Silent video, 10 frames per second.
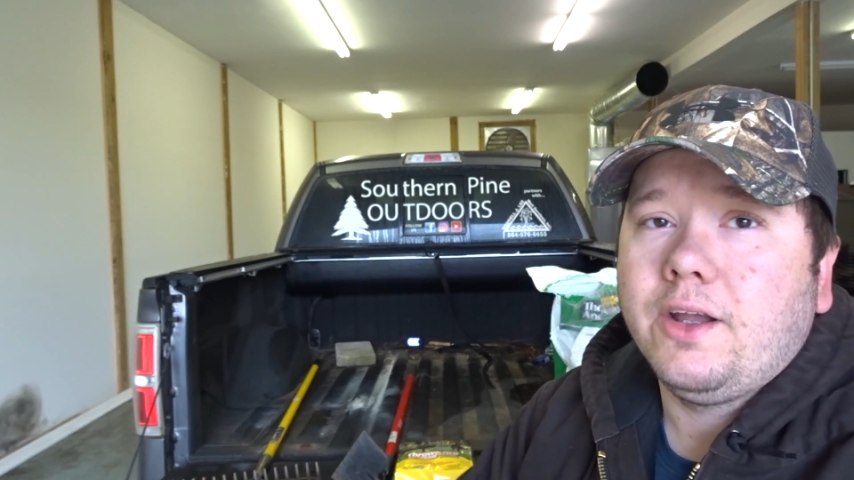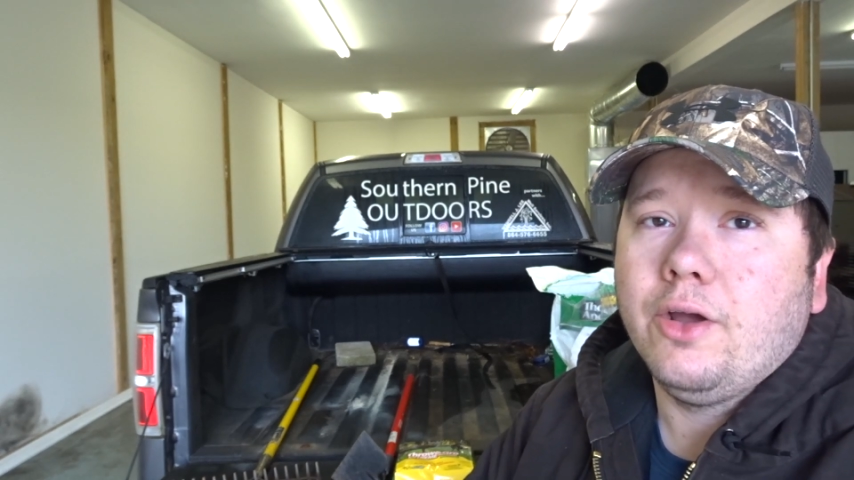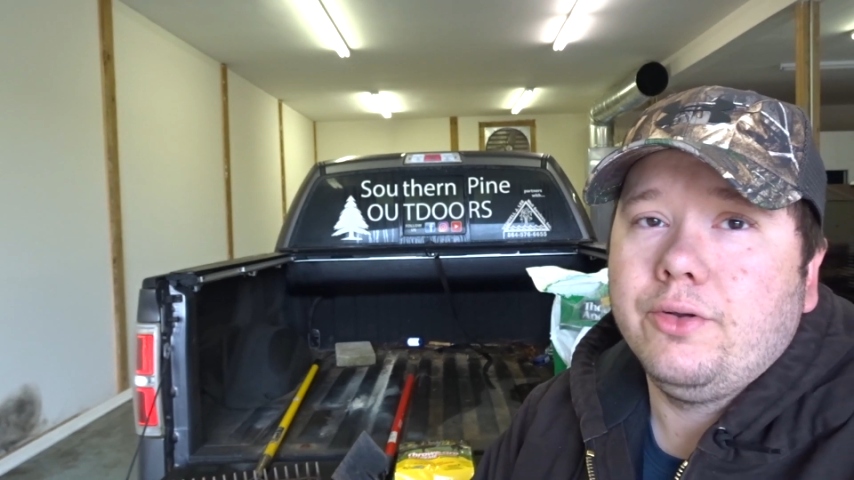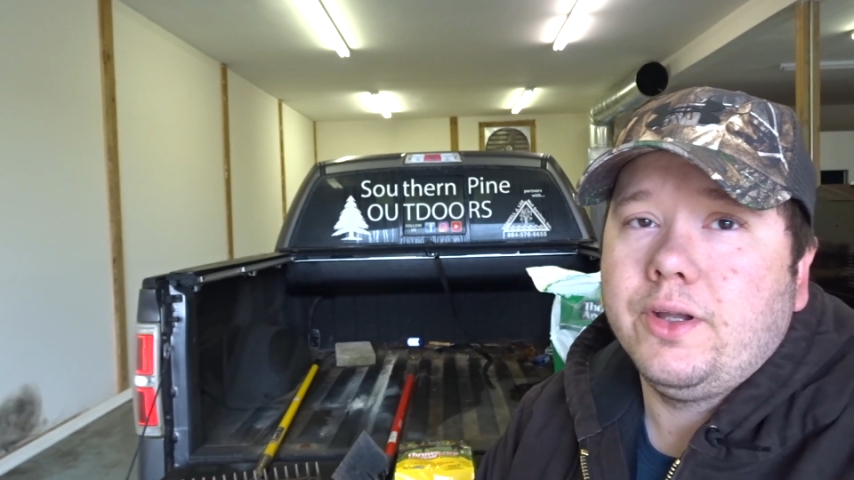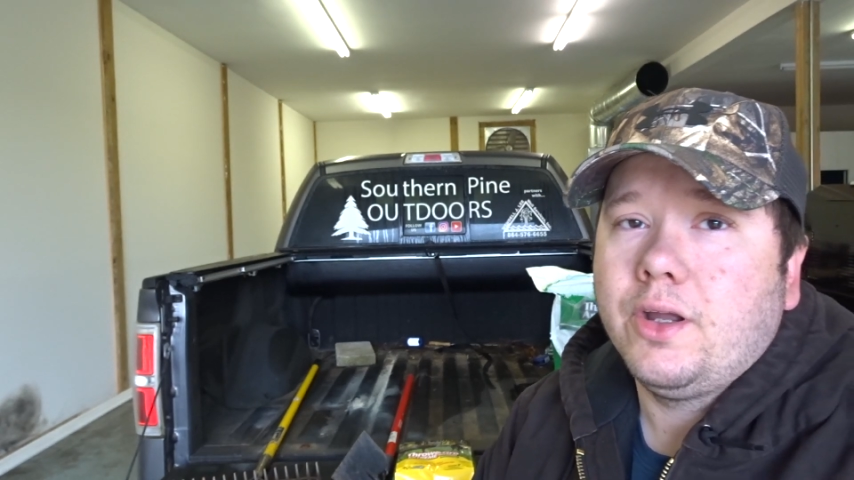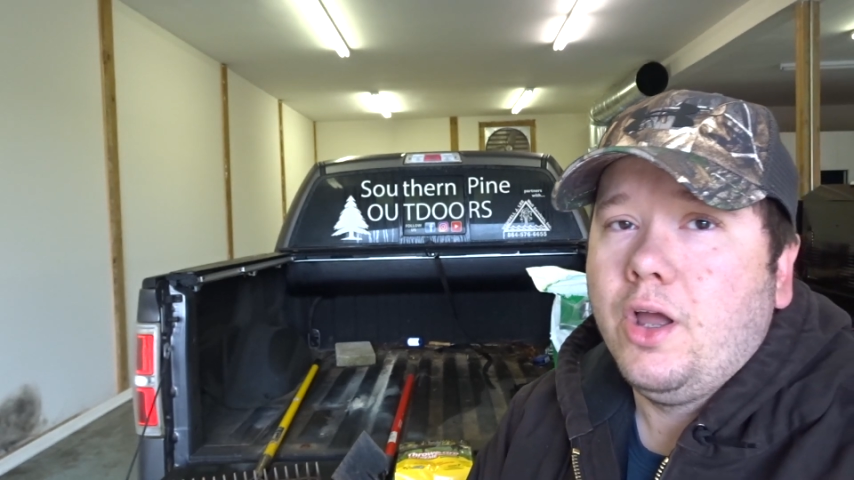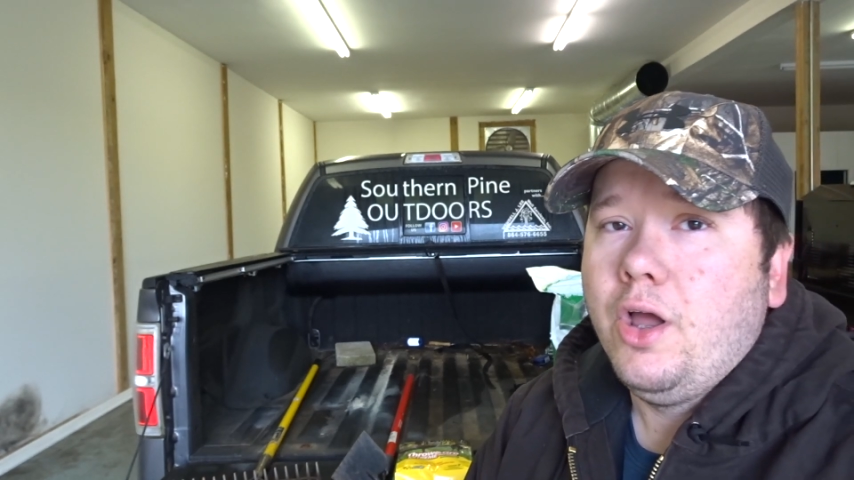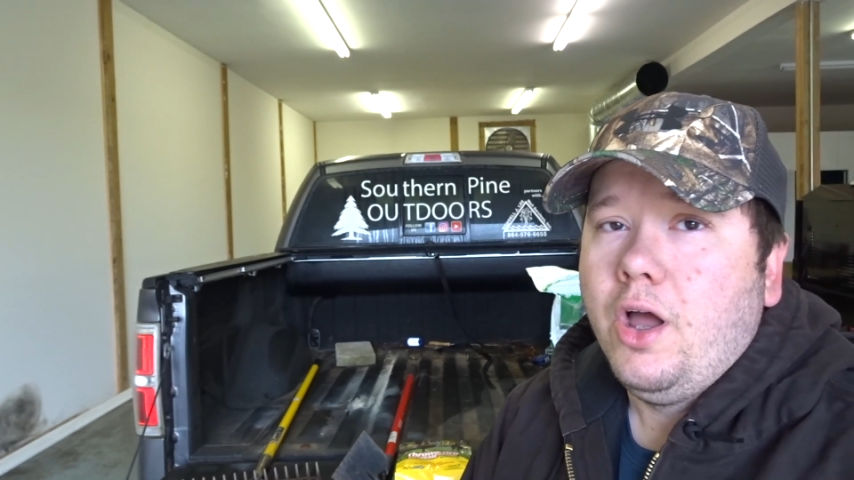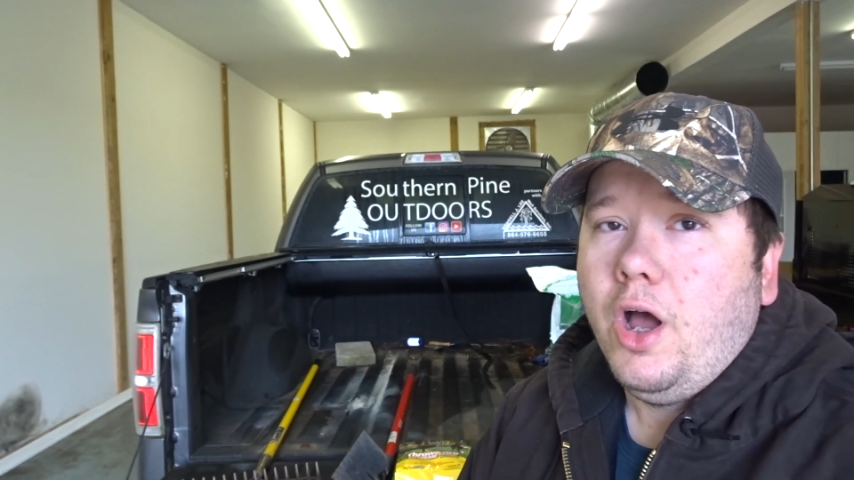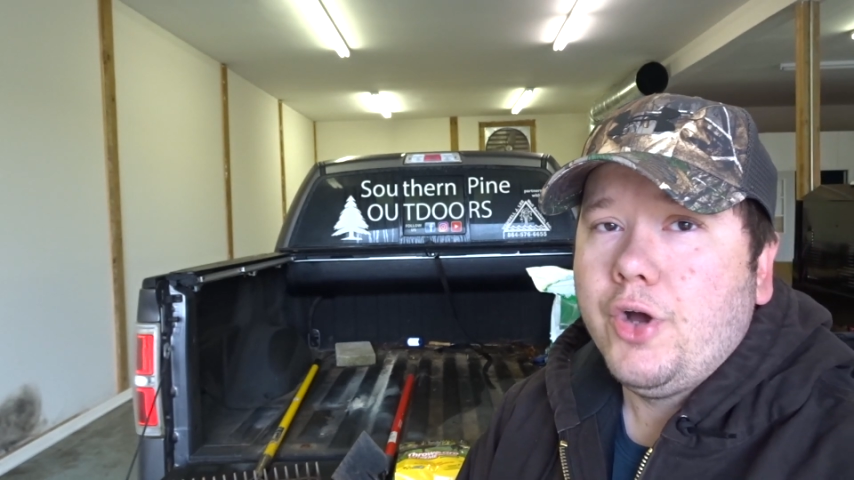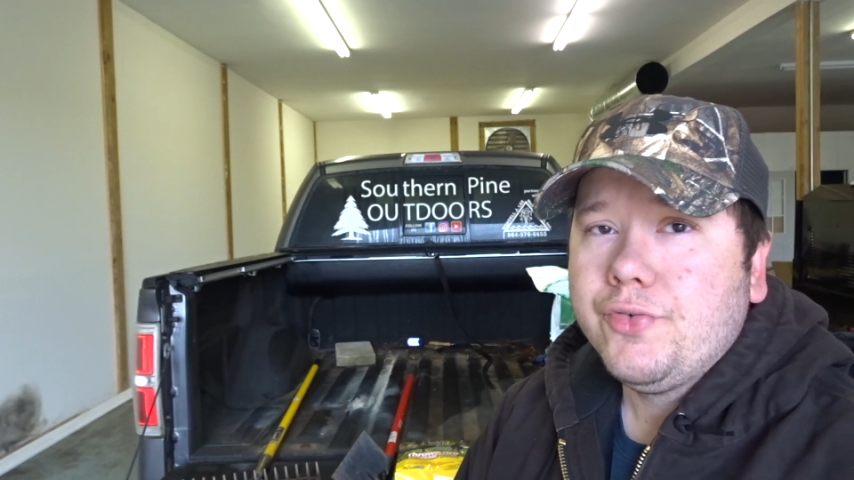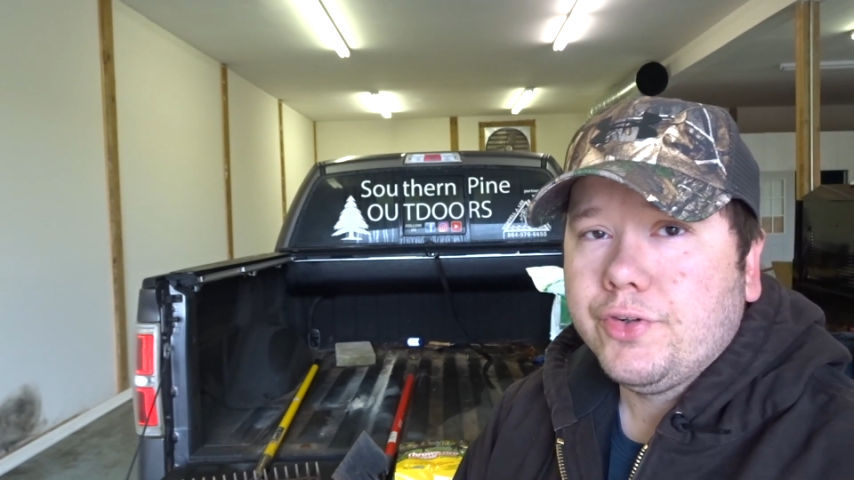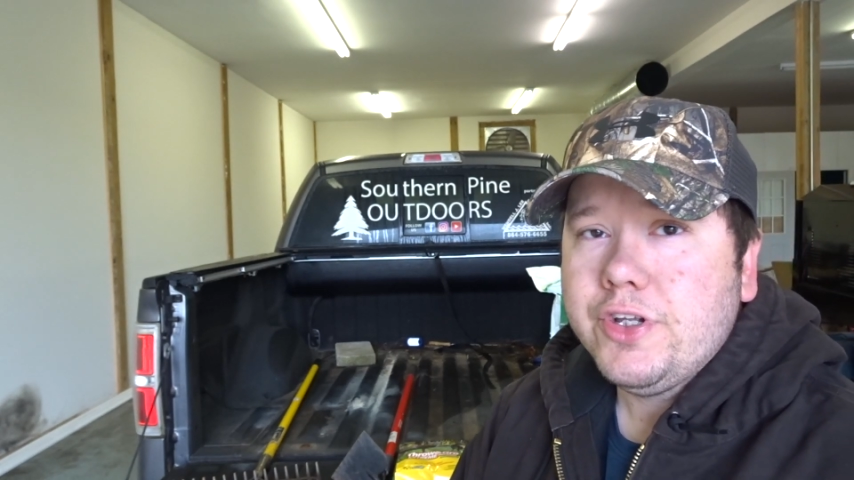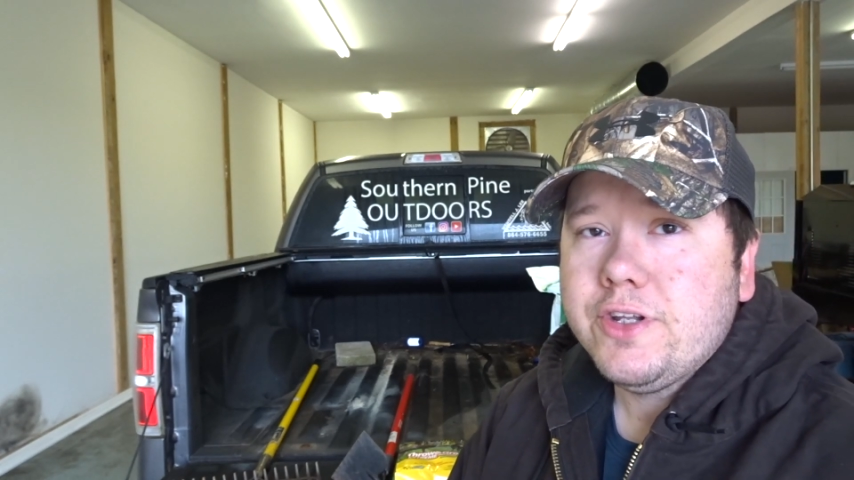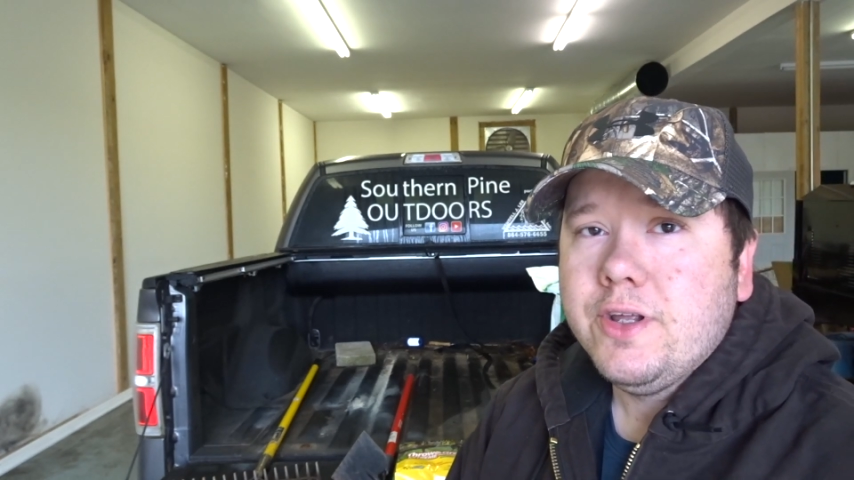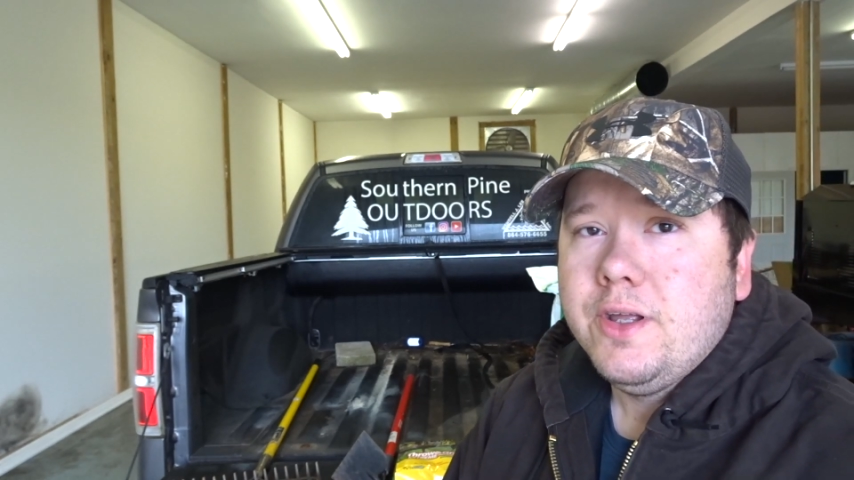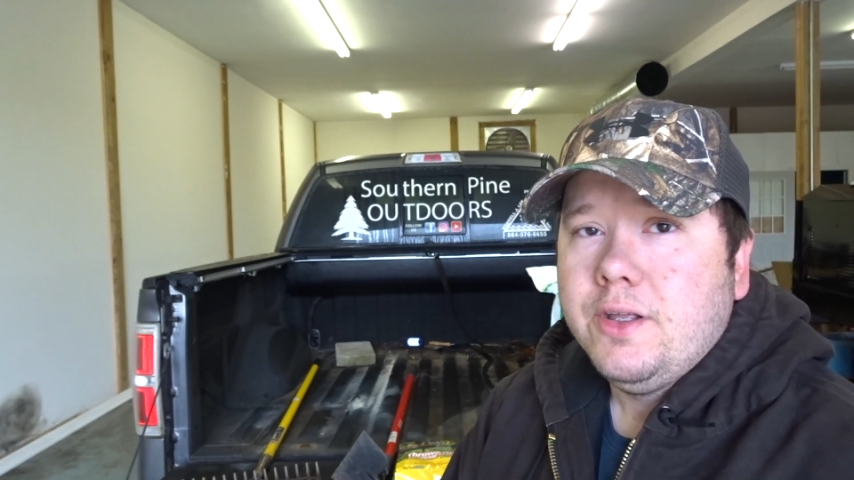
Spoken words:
coating over it.